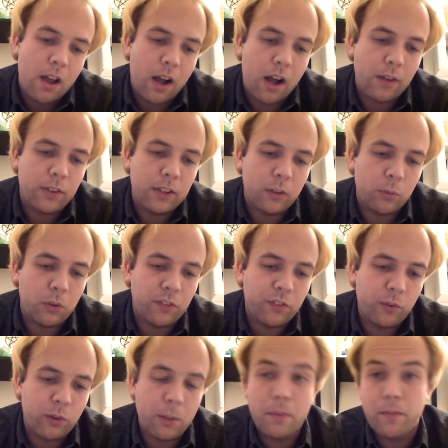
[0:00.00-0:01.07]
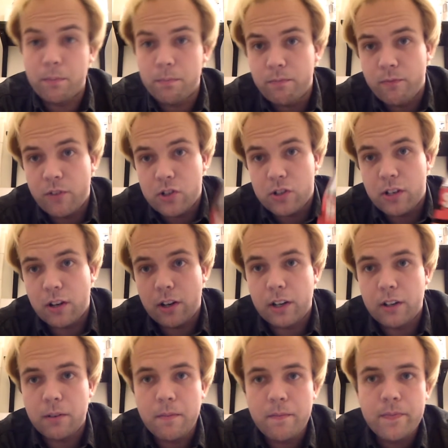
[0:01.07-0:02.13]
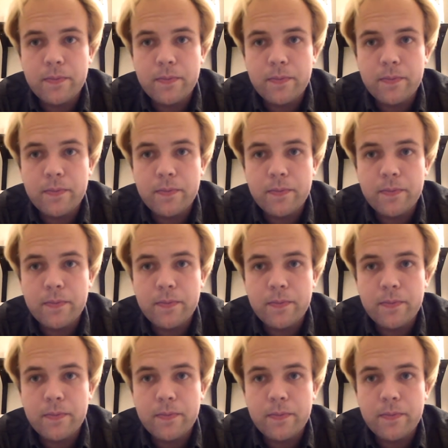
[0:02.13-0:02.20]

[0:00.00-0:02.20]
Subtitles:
I'll take the word for it. I'm a vegetarian.